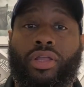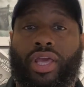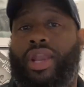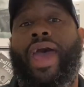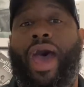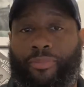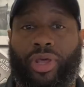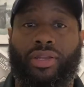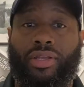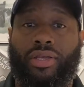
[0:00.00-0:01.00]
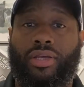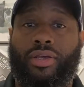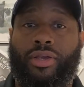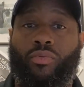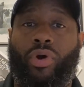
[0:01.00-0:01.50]
can happen.
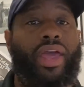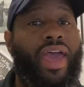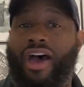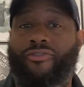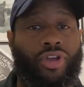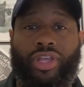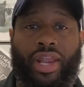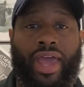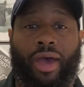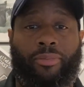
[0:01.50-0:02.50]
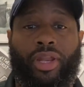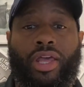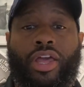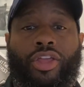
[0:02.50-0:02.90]
Whatever can happen.